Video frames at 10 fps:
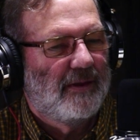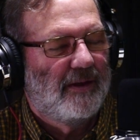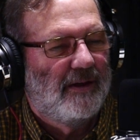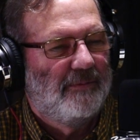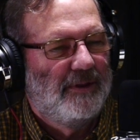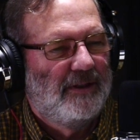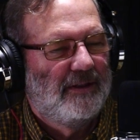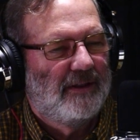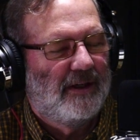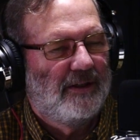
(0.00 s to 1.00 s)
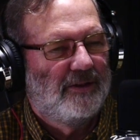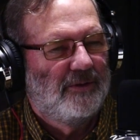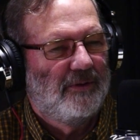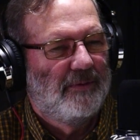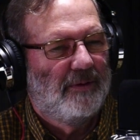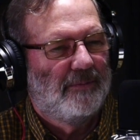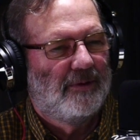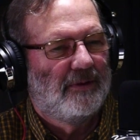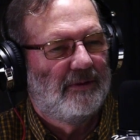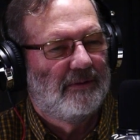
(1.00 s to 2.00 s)
mean, I do
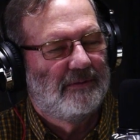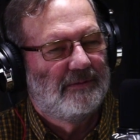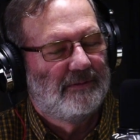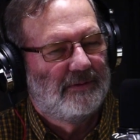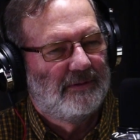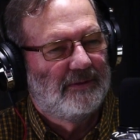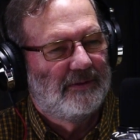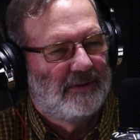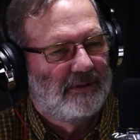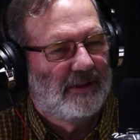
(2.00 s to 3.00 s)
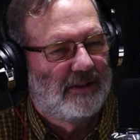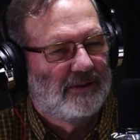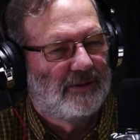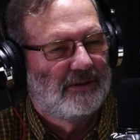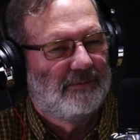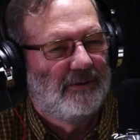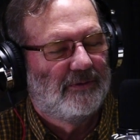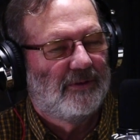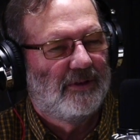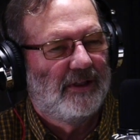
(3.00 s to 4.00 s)
remember, like I told you
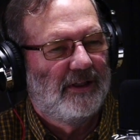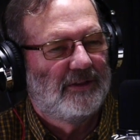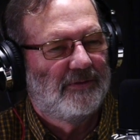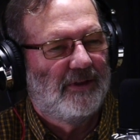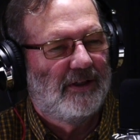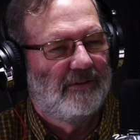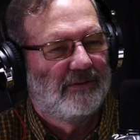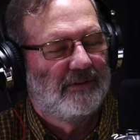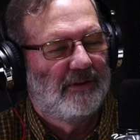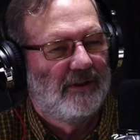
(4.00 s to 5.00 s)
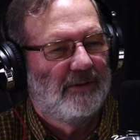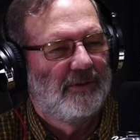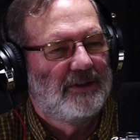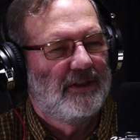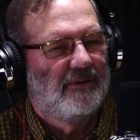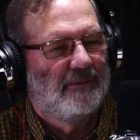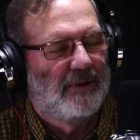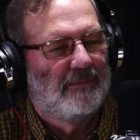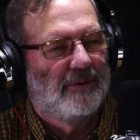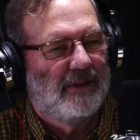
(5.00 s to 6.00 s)
before, at age 5. And the reason I
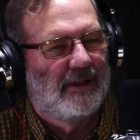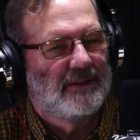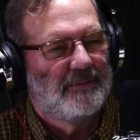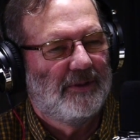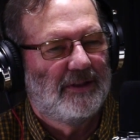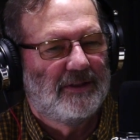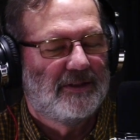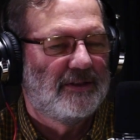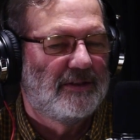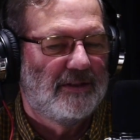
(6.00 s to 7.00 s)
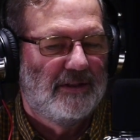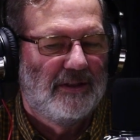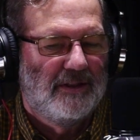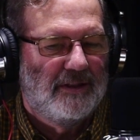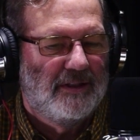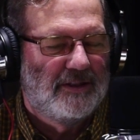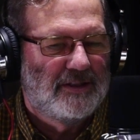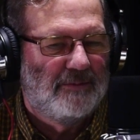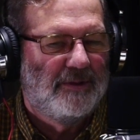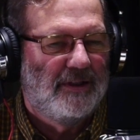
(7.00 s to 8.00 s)
remember that is because it's
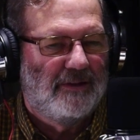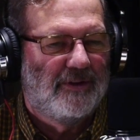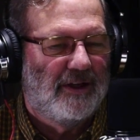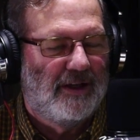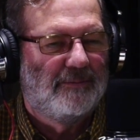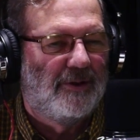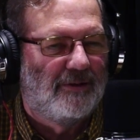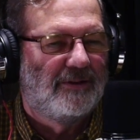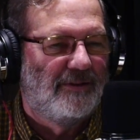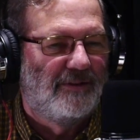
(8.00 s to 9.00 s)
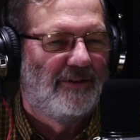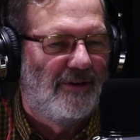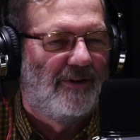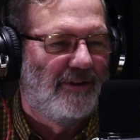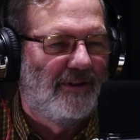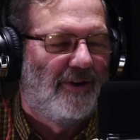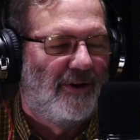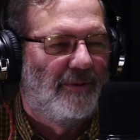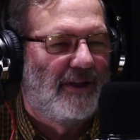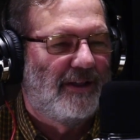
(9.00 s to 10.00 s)
something I've thought about
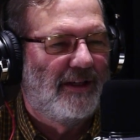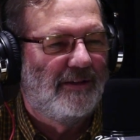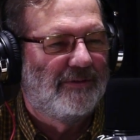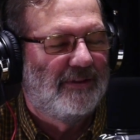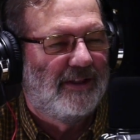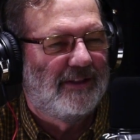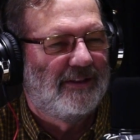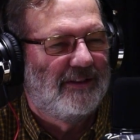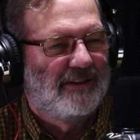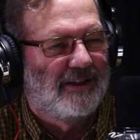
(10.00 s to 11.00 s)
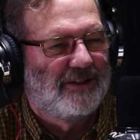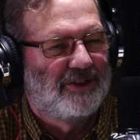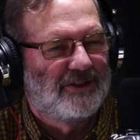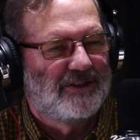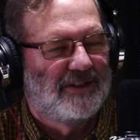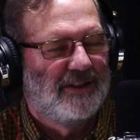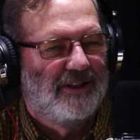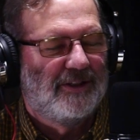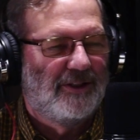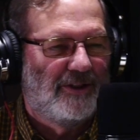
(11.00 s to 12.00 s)
all my life, not just
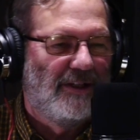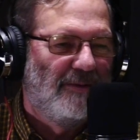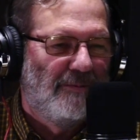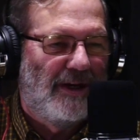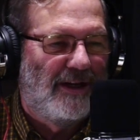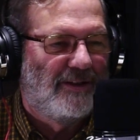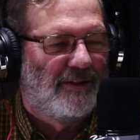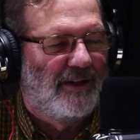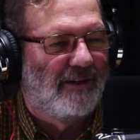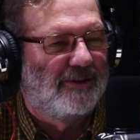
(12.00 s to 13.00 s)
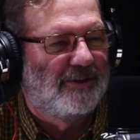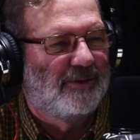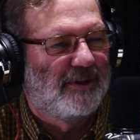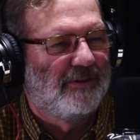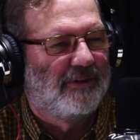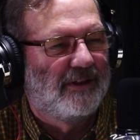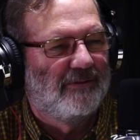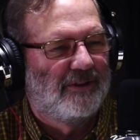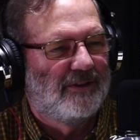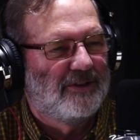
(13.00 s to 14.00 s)
looking back after 25
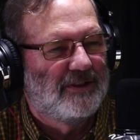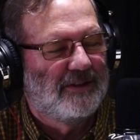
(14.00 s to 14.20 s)
years.